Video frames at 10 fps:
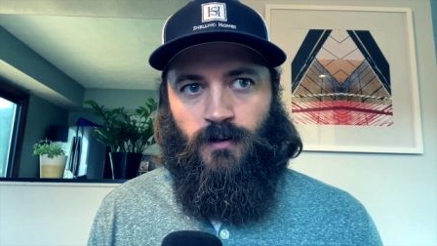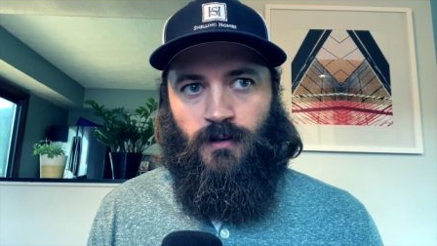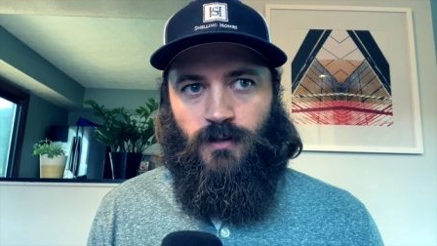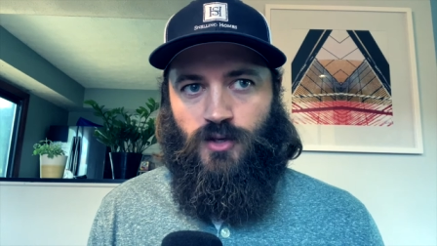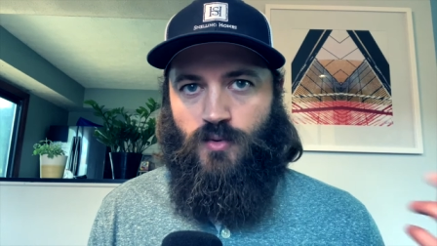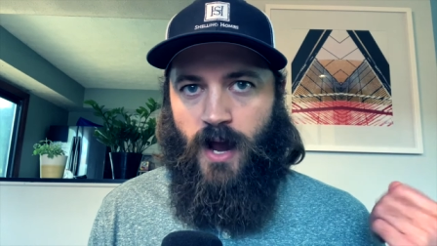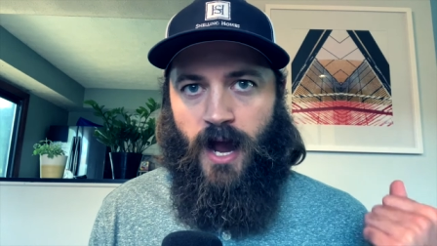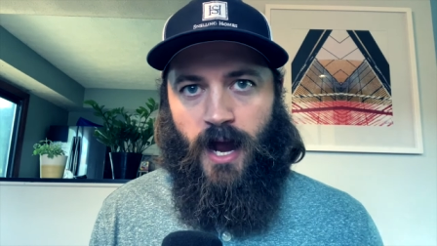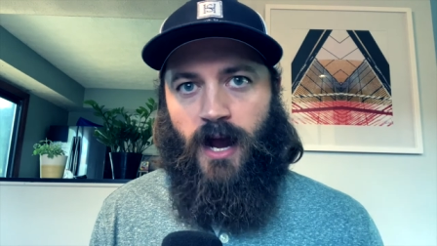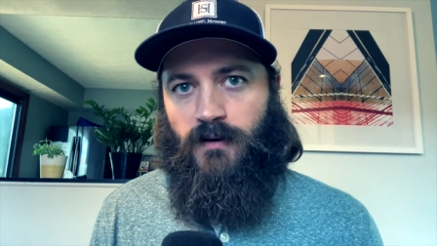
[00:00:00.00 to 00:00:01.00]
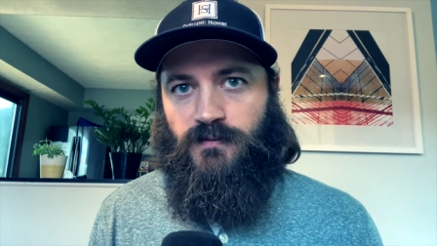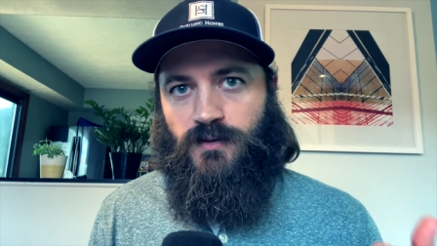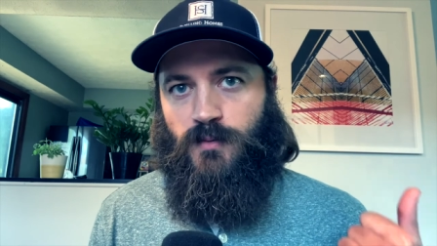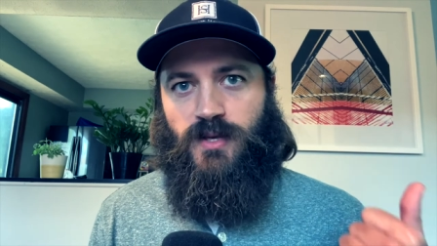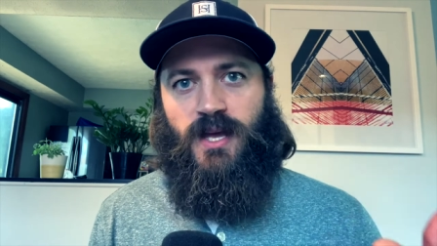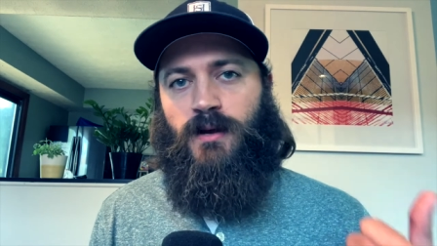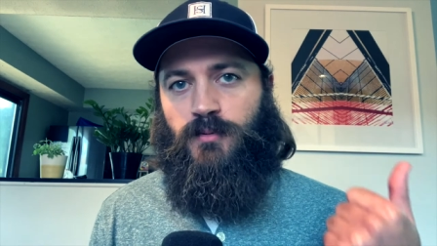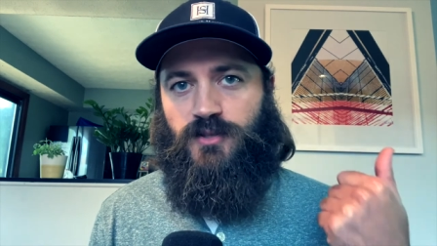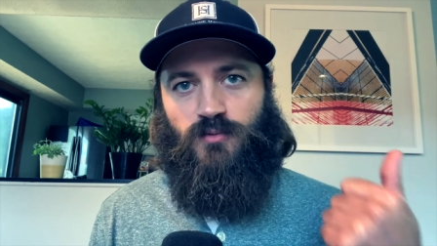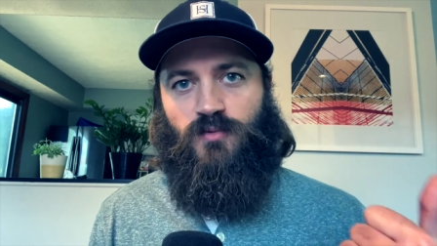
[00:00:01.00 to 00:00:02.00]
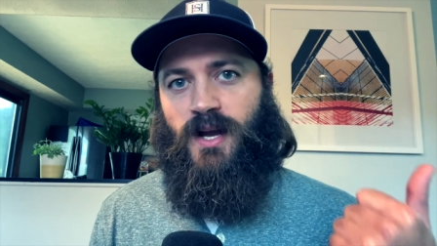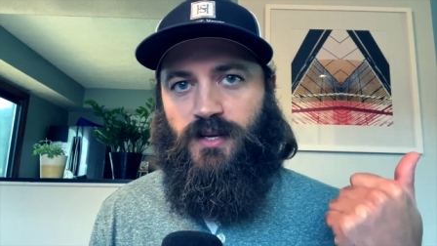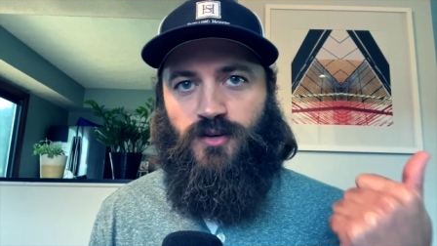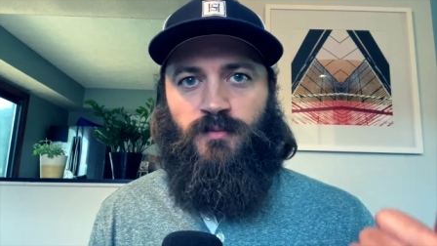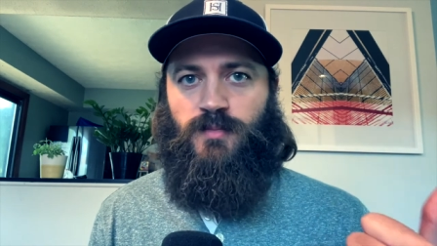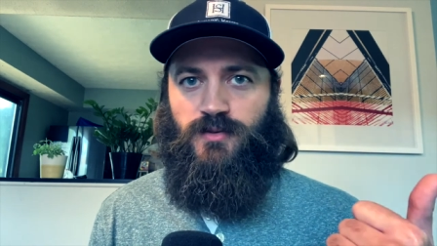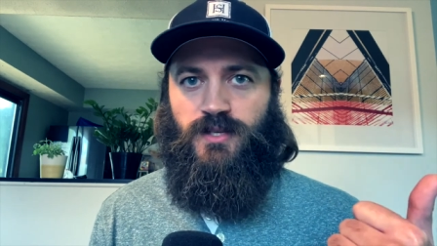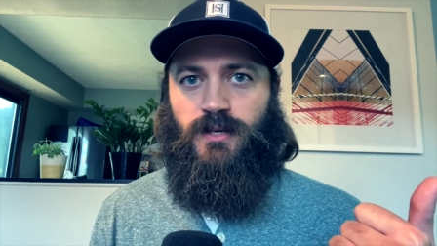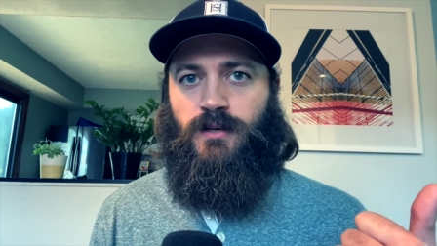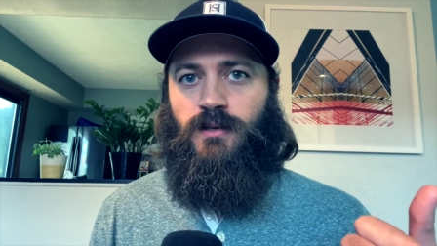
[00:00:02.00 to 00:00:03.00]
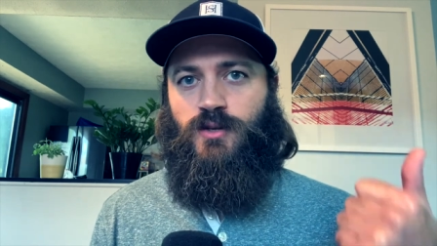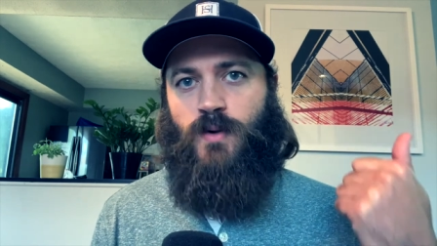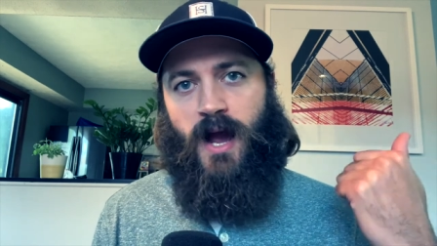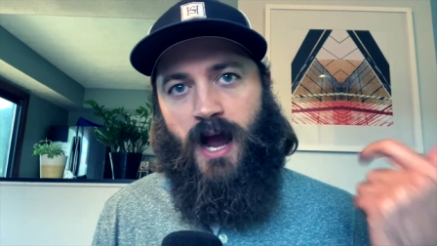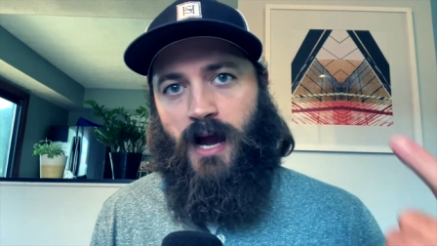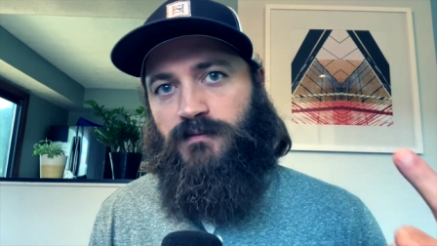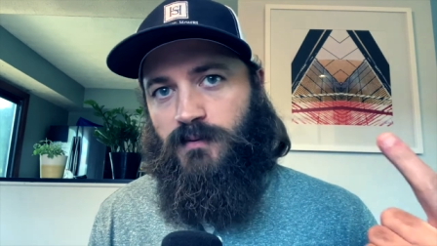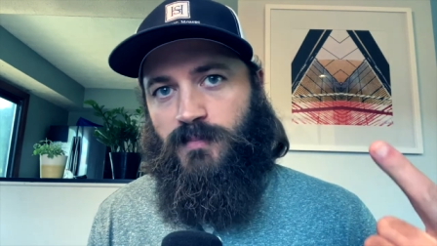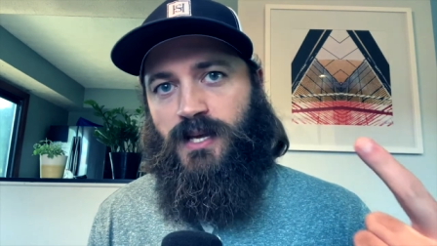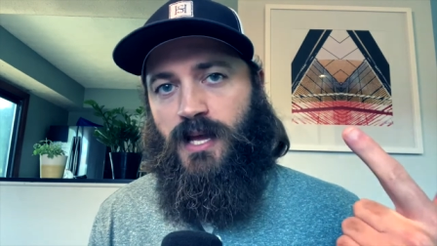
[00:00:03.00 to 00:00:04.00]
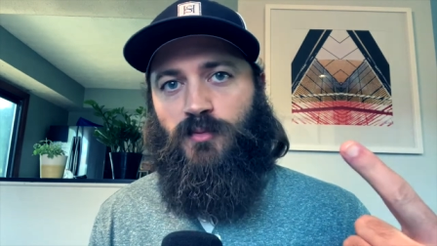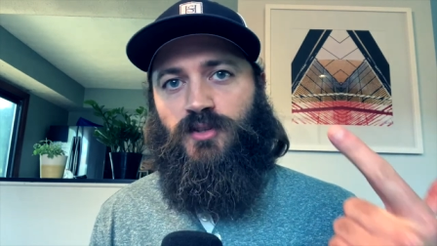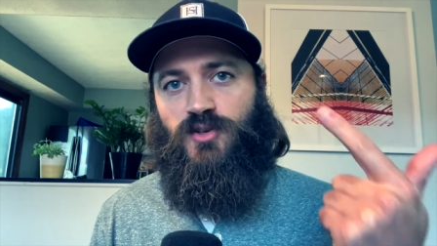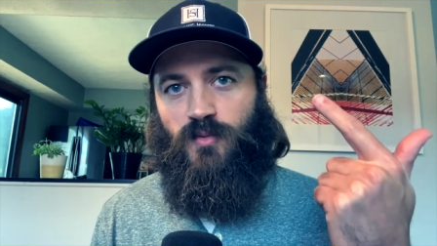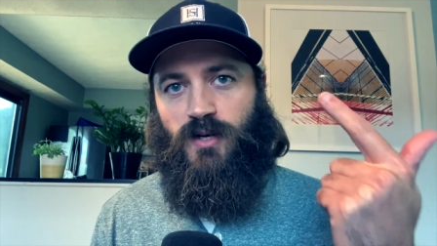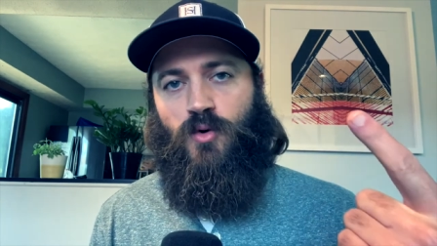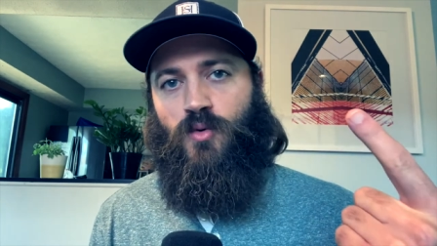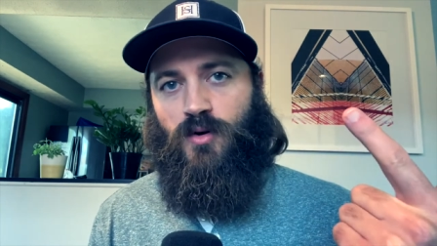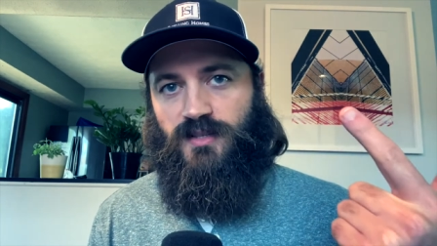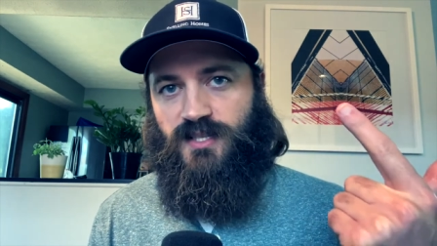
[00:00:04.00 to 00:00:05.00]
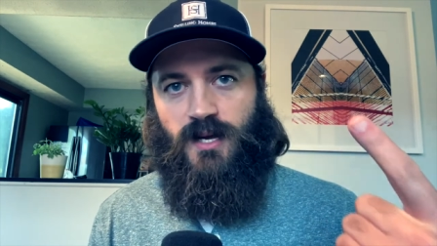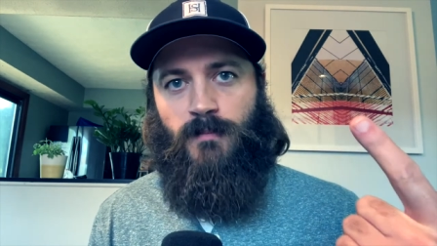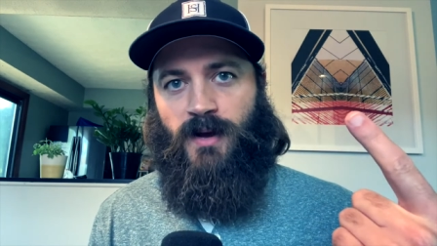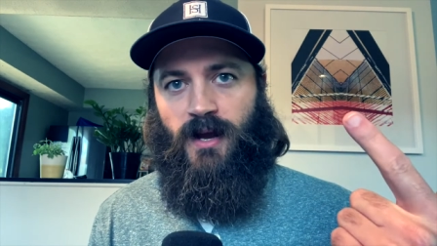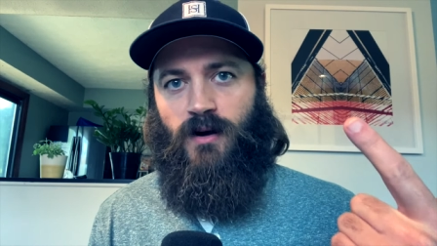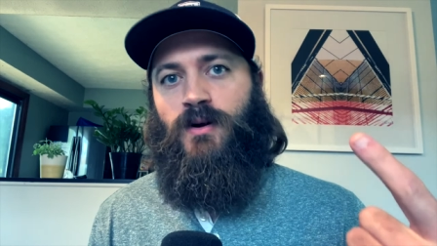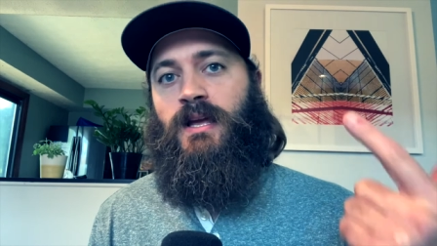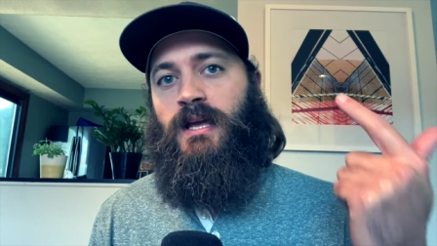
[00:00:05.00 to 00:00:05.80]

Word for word: You have to be able to write good music, you have to be able to record somehow,